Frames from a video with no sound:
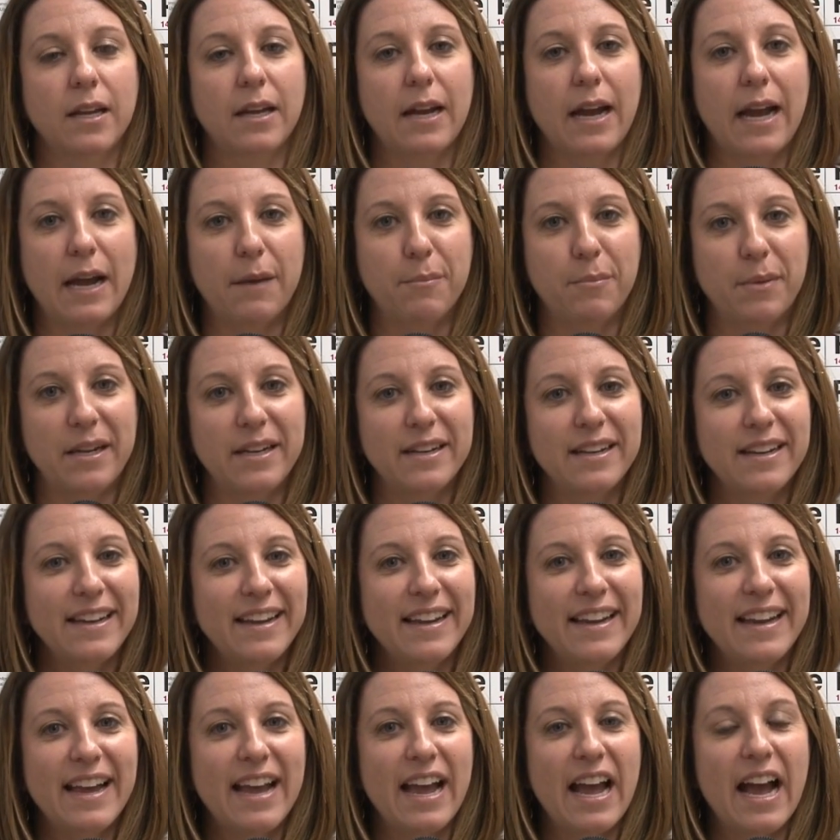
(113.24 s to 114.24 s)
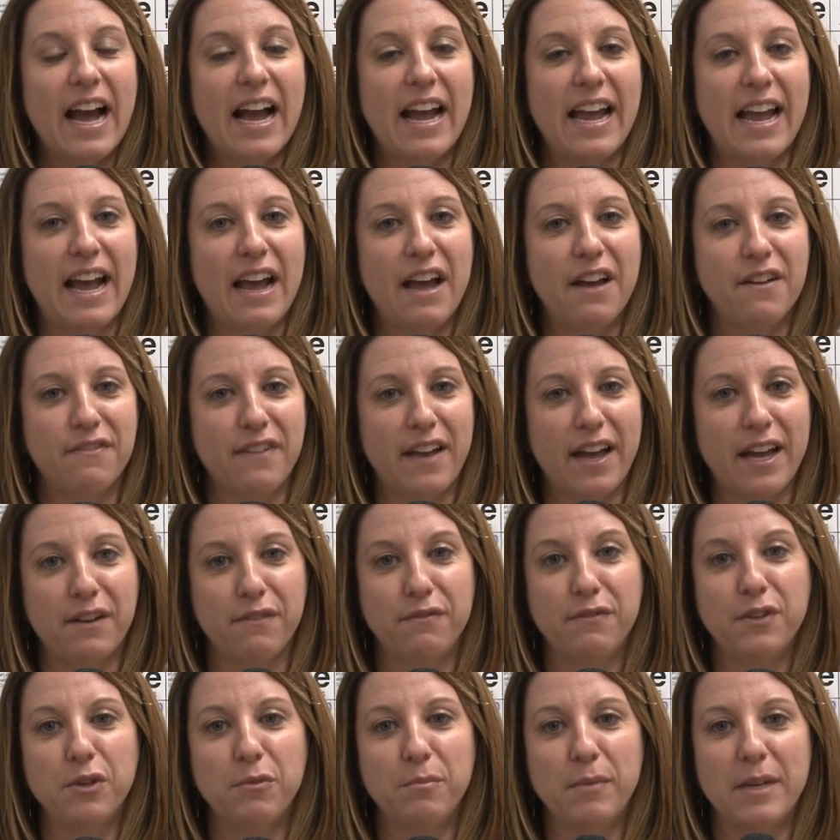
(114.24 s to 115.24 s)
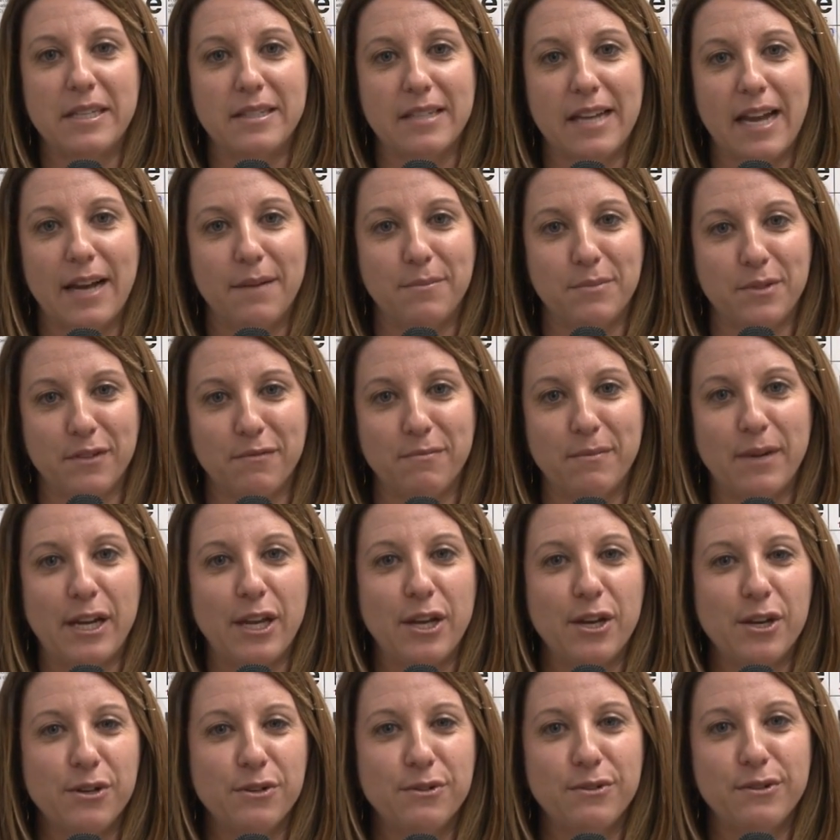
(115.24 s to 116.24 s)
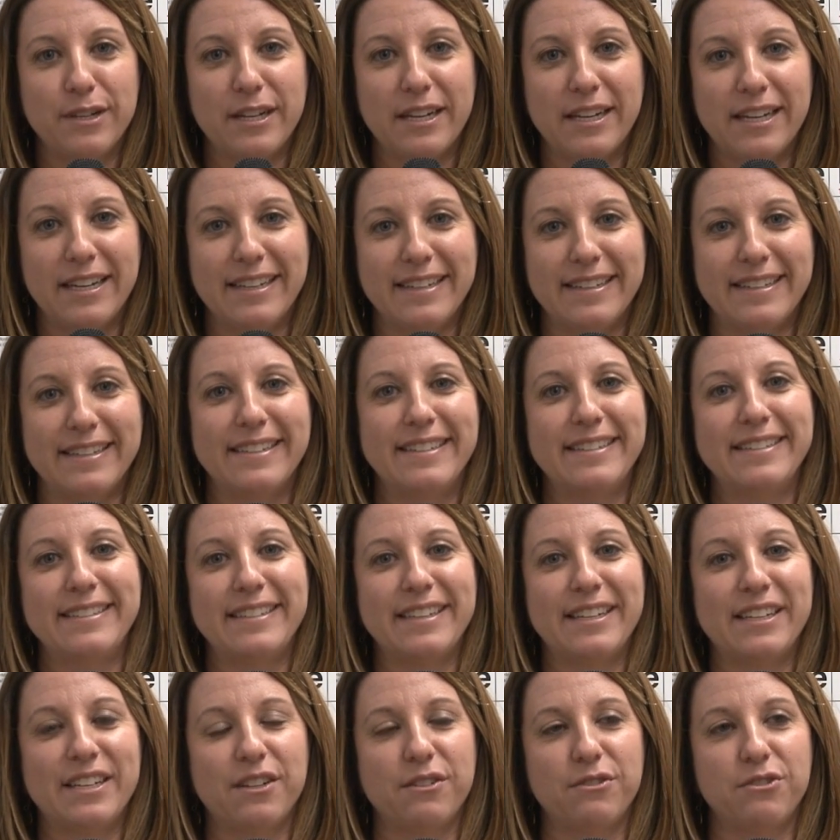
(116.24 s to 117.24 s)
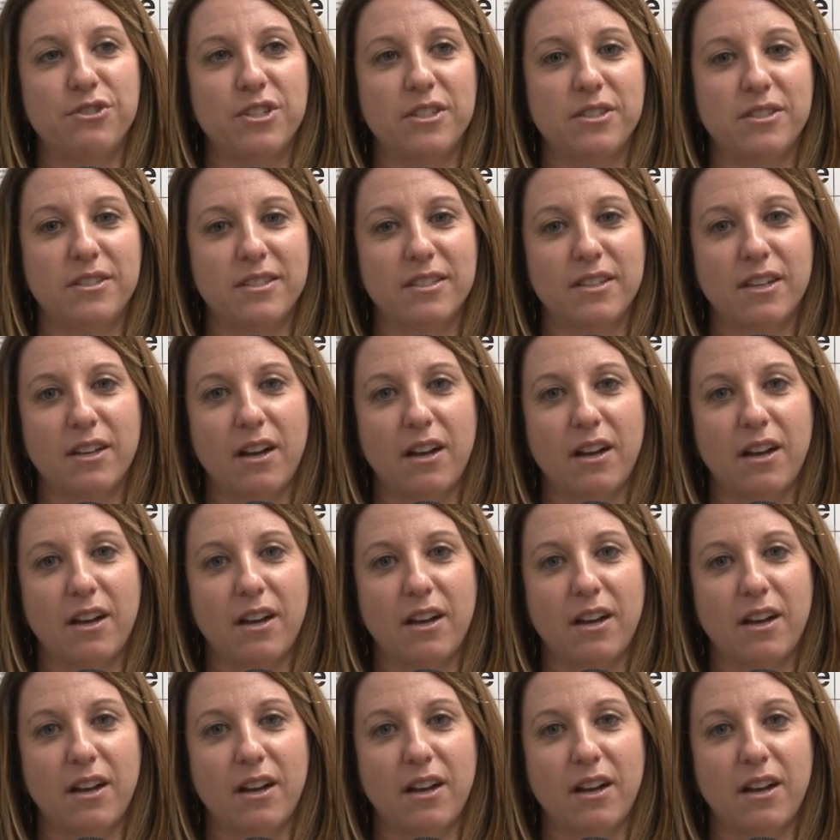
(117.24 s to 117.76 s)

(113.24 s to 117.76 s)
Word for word: can happen. I have had a few mishaps of my own in, you know, just